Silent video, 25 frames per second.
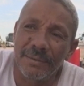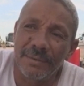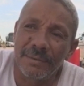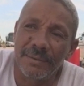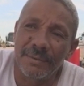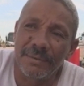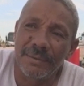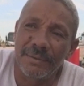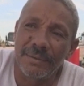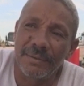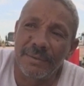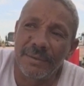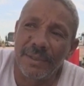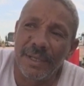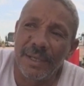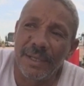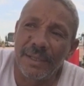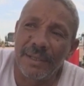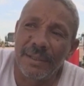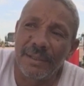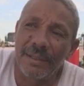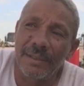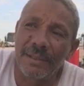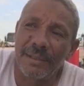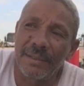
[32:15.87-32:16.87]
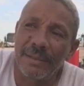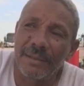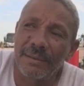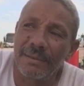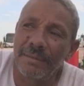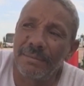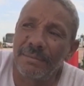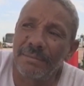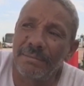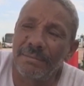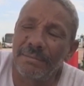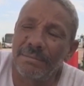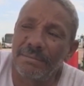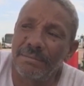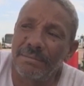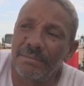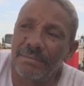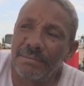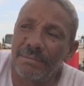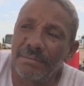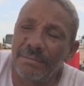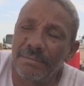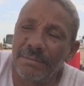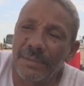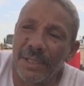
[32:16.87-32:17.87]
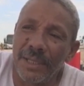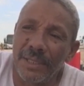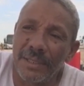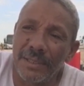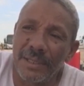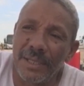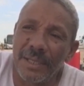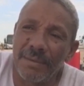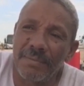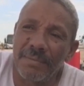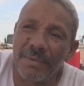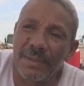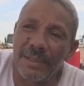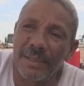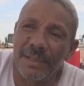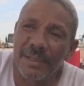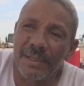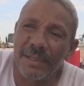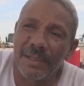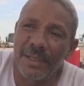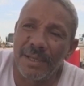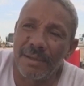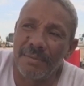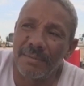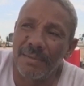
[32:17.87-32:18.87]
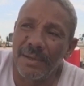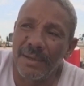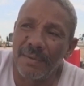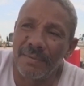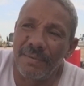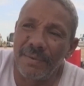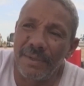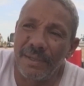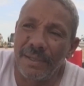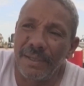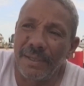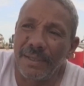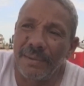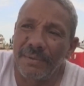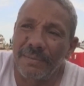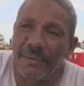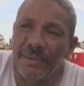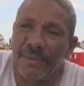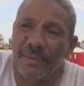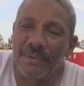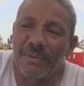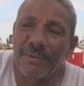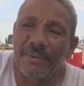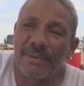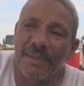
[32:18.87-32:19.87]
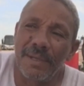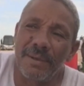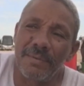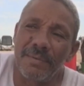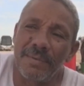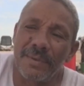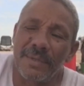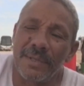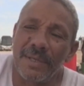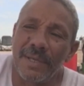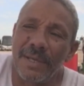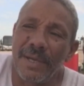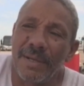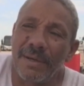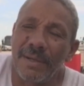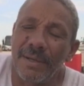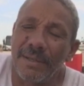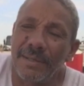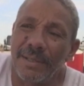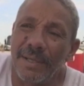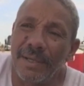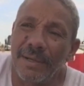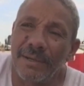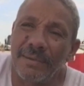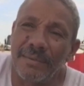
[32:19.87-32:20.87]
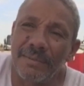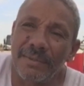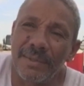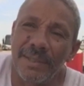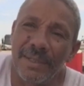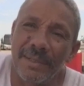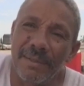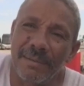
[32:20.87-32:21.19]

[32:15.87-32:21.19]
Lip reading: the supply routes are disrupted, stressing that we are working to